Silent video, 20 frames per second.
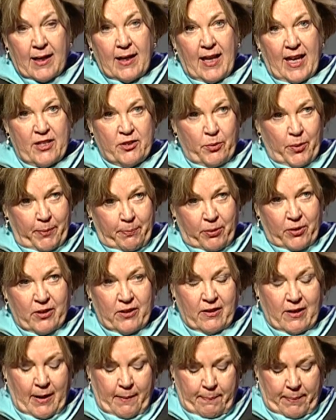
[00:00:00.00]
as we put
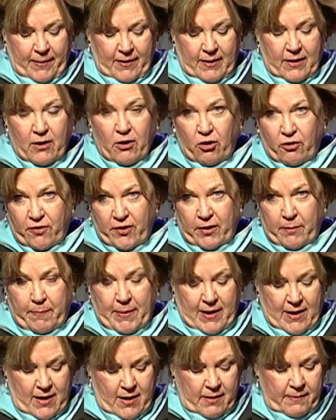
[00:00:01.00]
her up over the
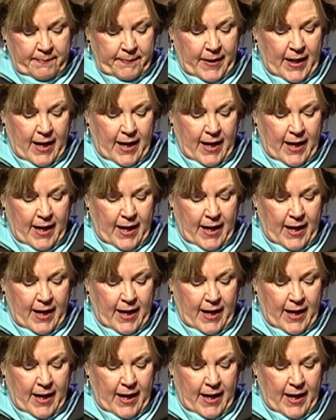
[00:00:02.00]
bar.